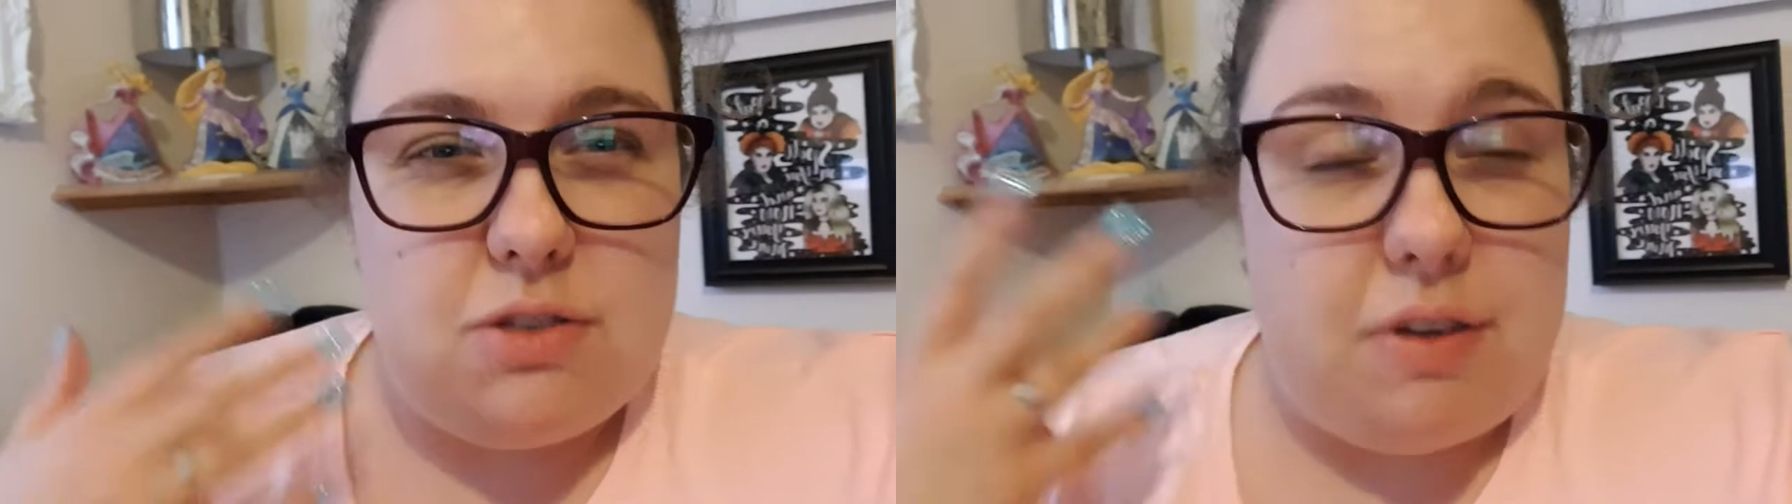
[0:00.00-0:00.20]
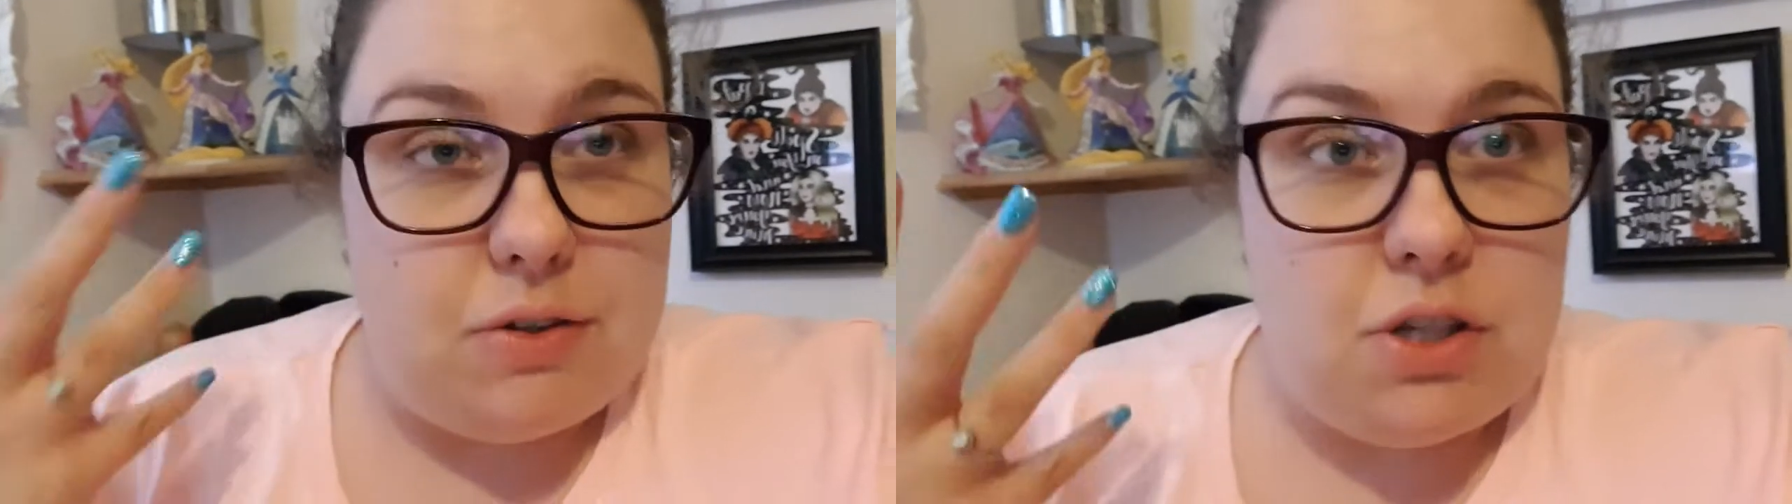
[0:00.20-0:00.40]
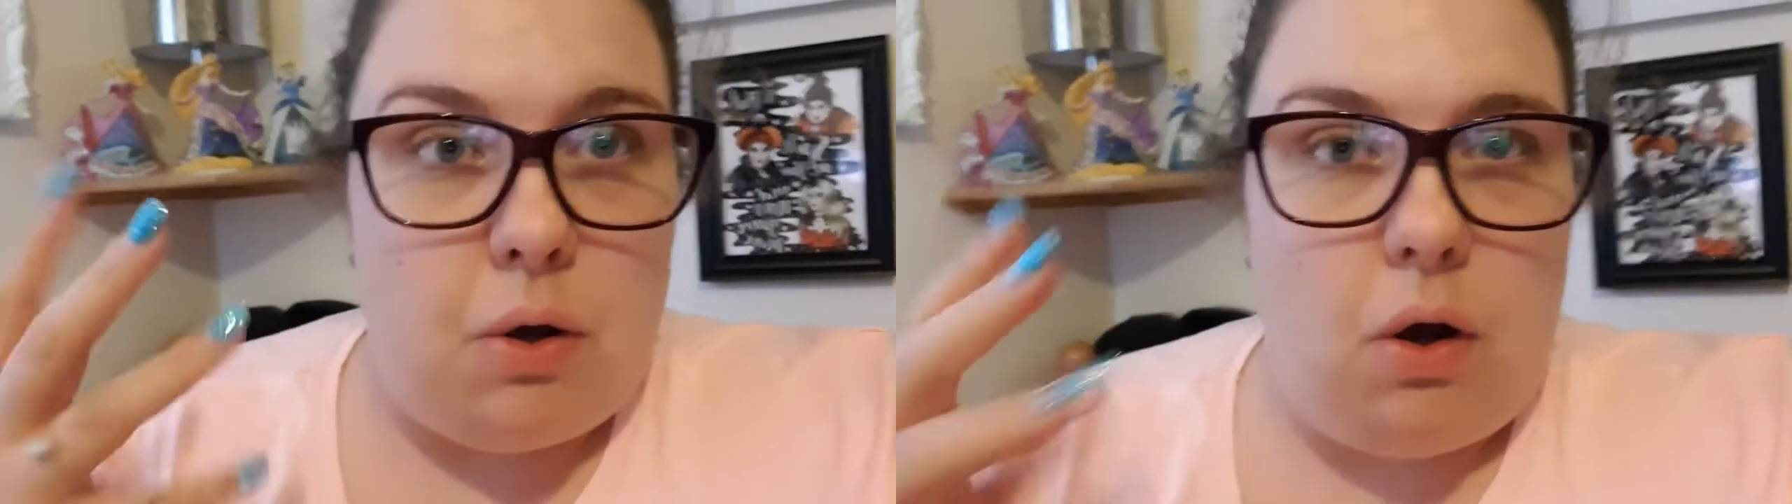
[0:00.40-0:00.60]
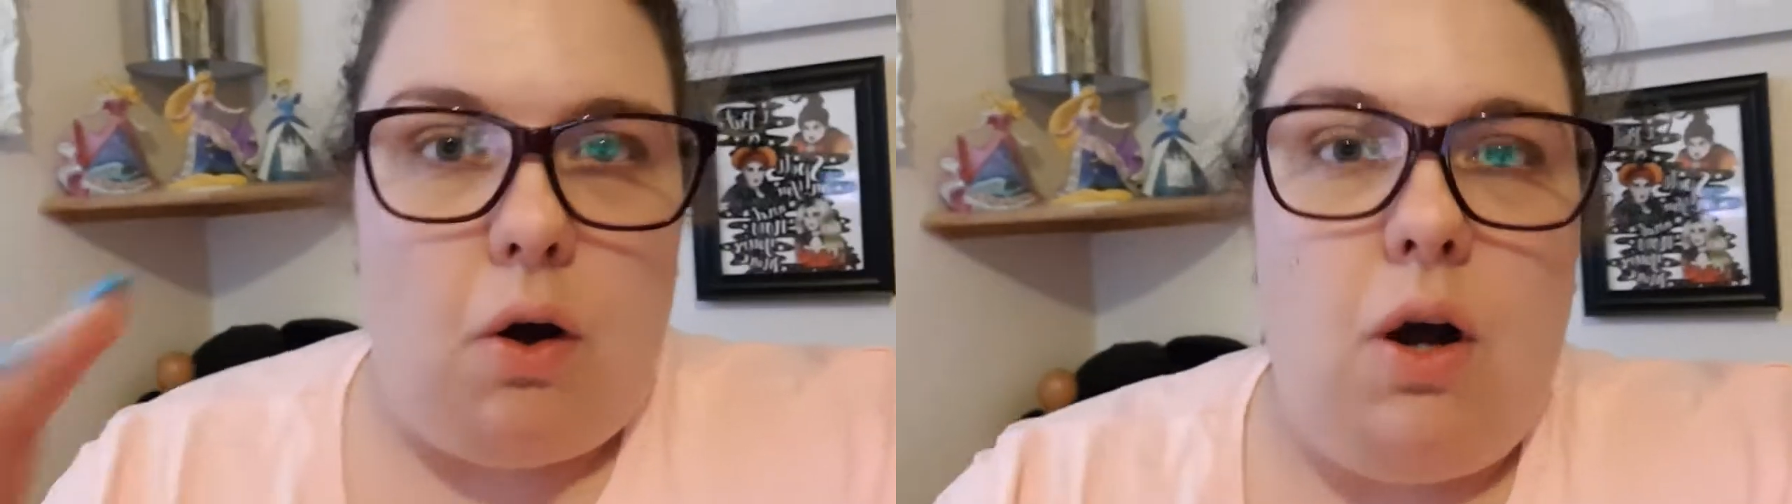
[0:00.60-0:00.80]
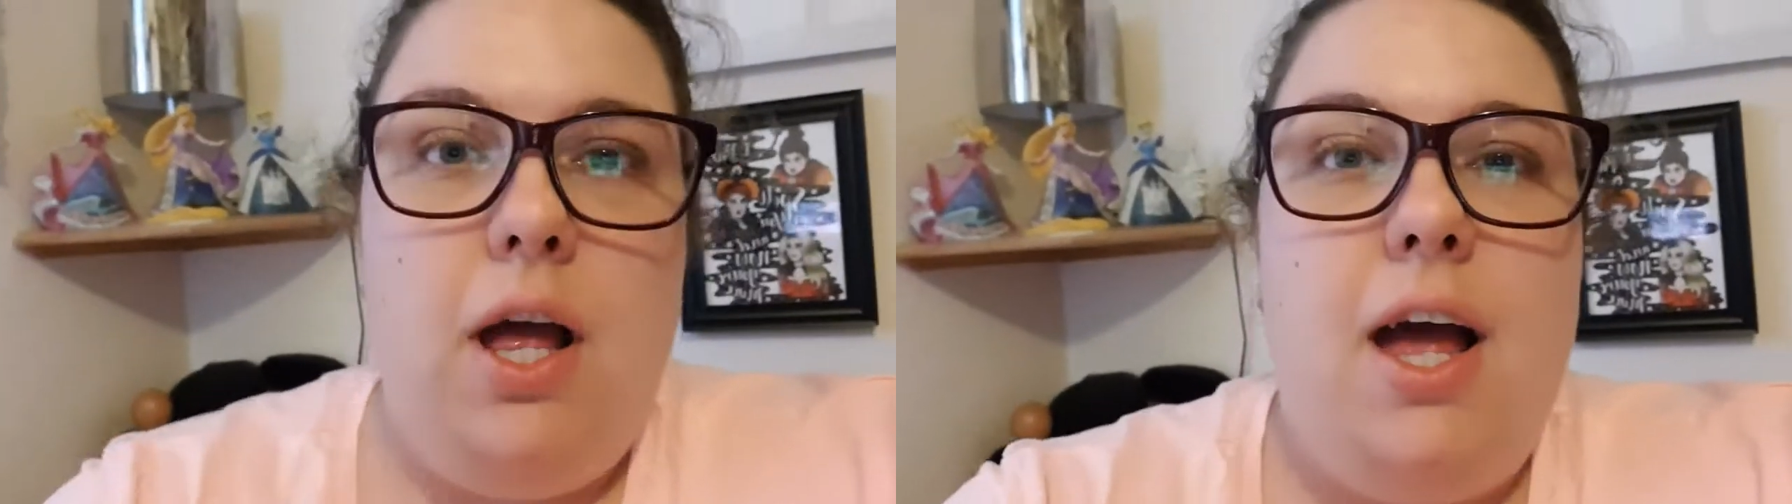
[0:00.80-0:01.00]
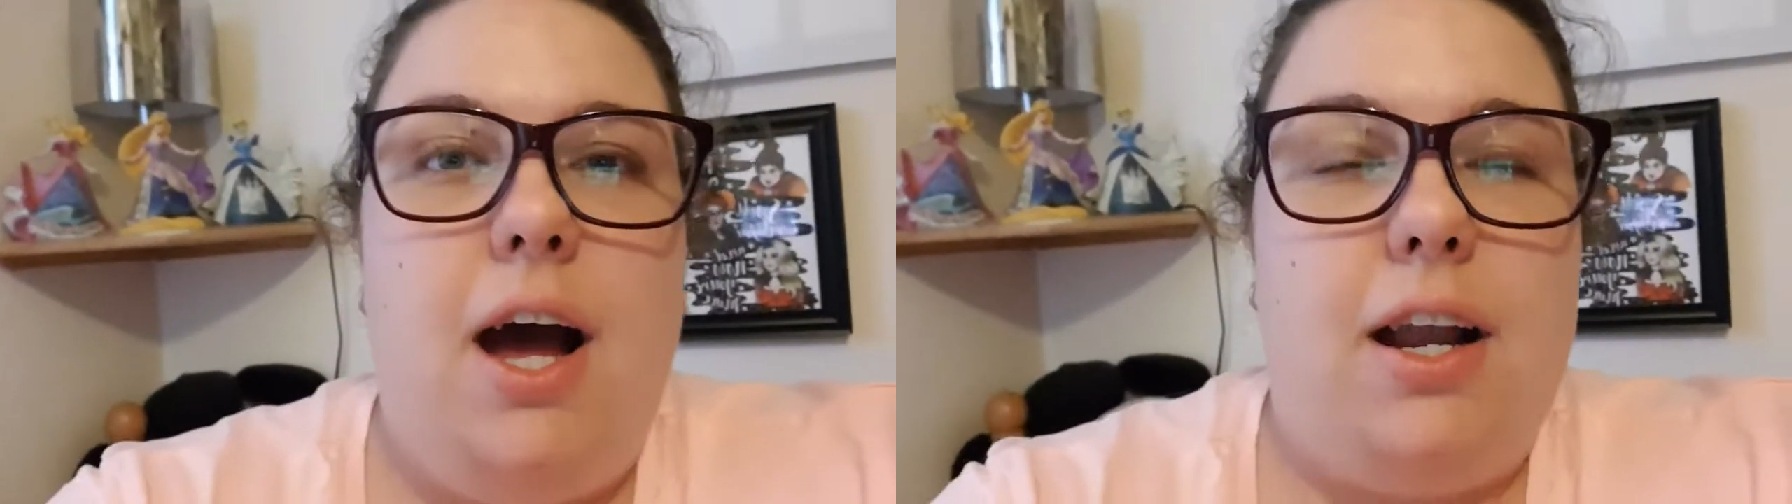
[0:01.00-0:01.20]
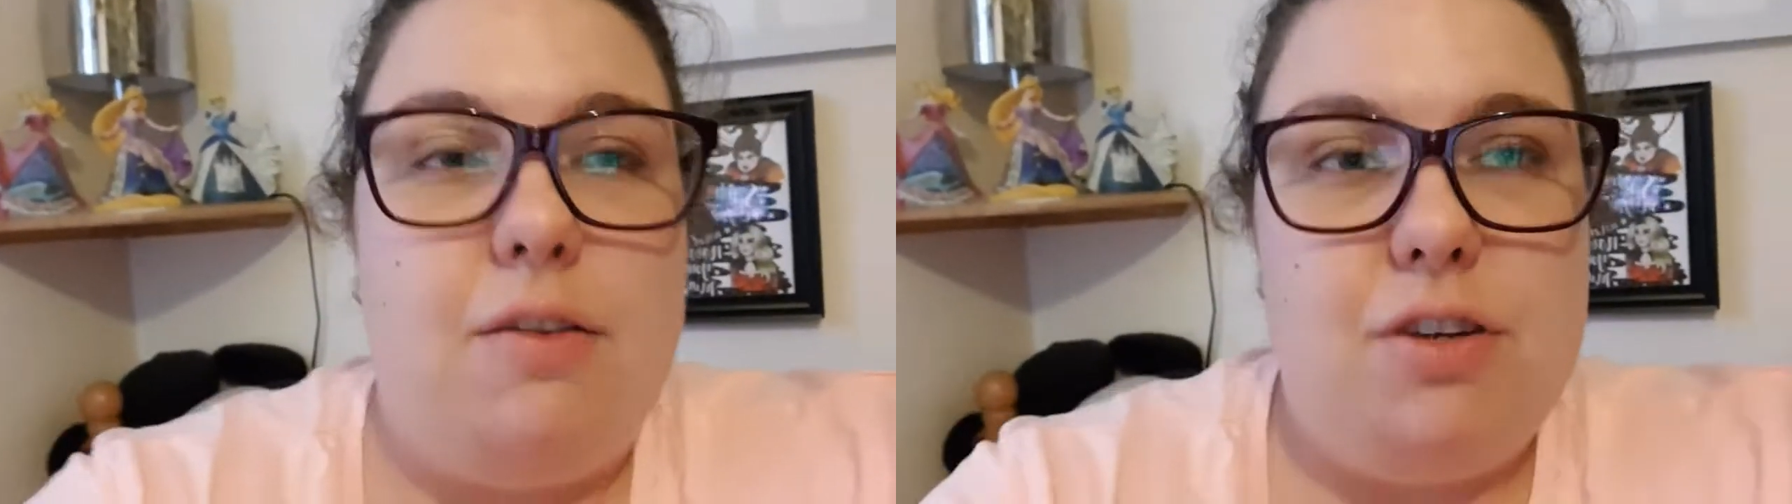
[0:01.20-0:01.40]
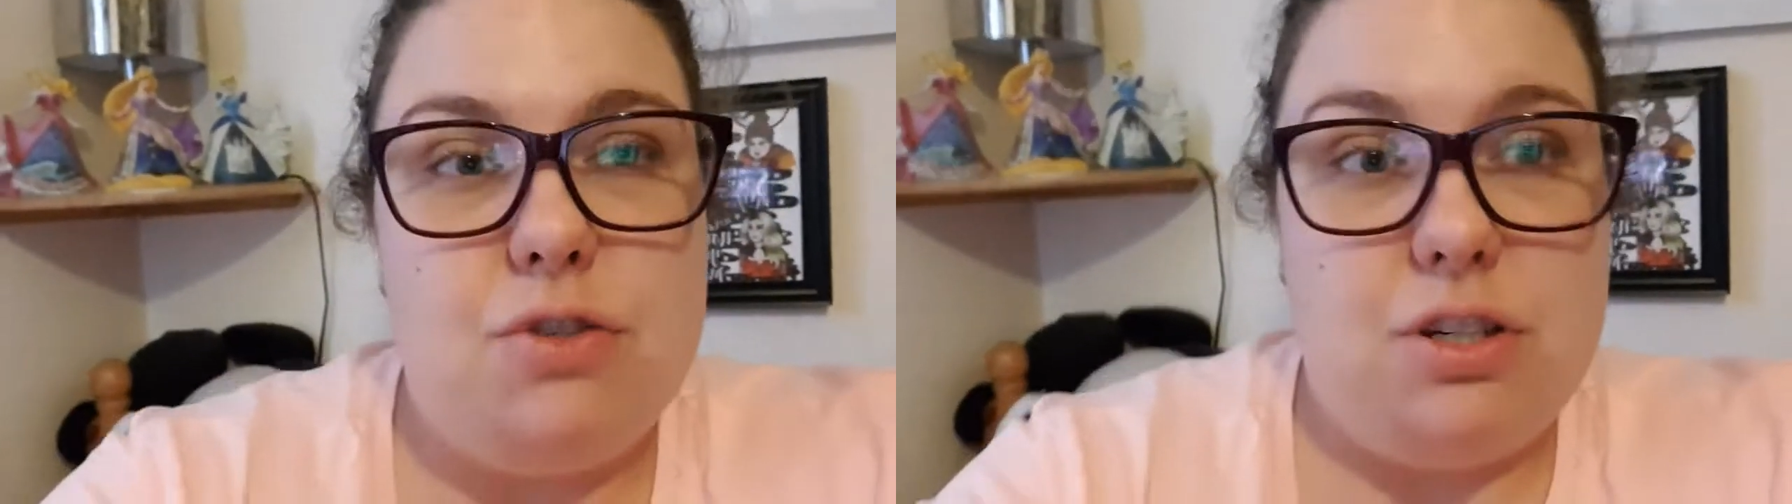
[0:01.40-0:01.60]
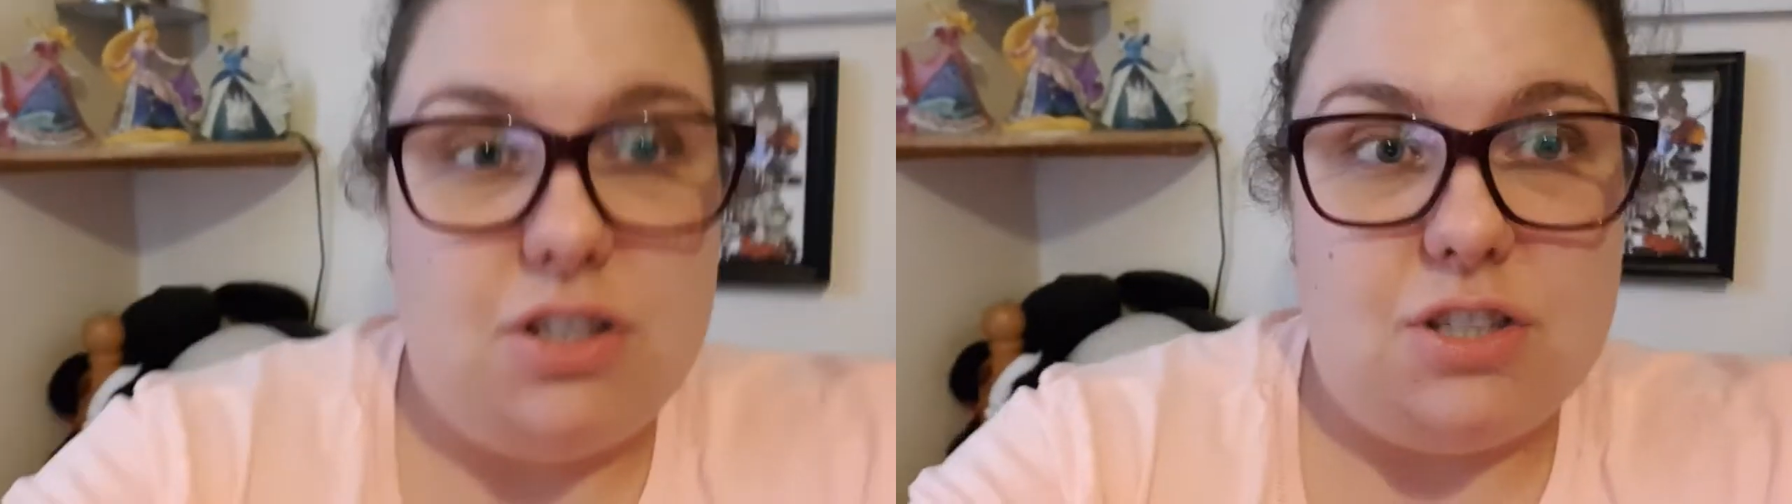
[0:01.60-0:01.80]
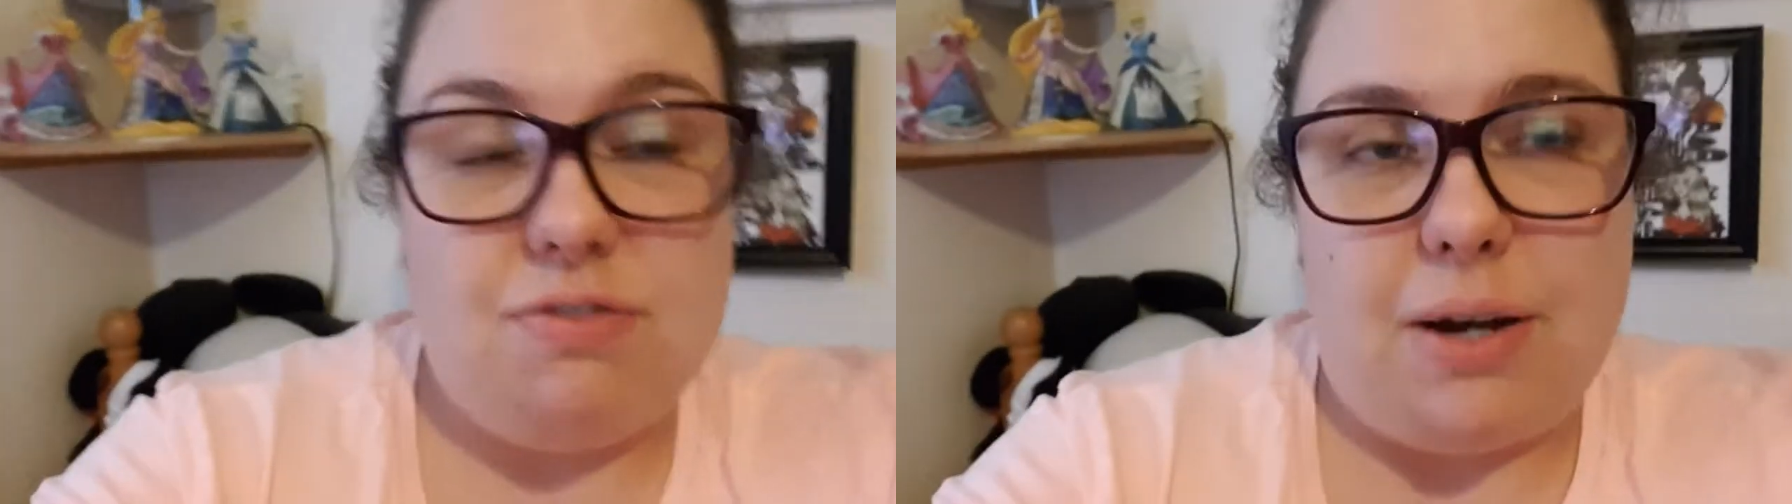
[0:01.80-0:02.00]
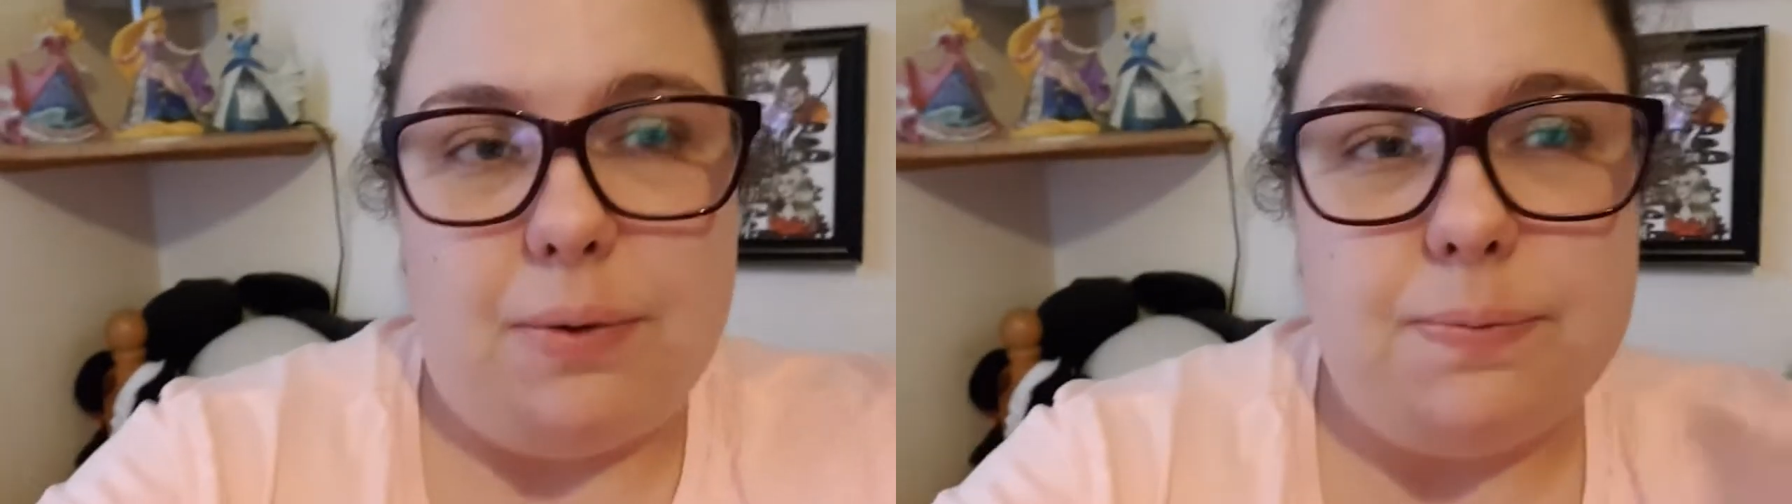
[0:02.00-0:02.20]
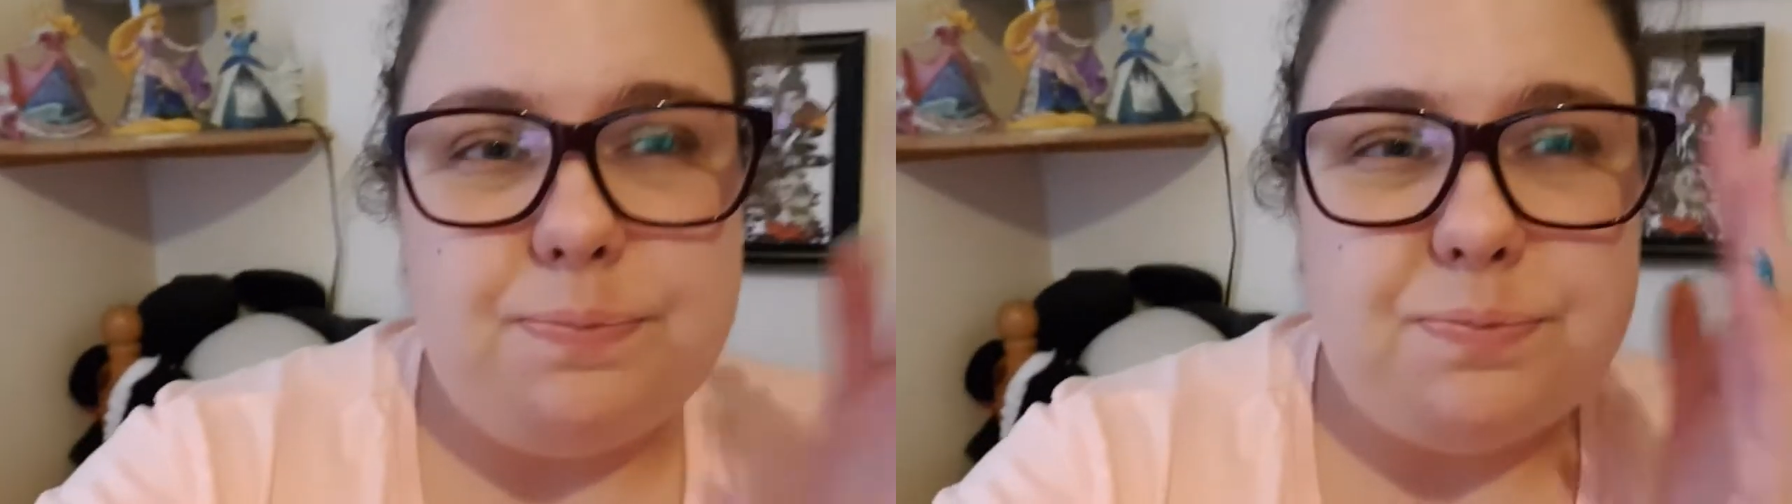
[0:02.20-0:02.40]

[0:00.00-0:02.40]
felt so hot, and I've literally just felt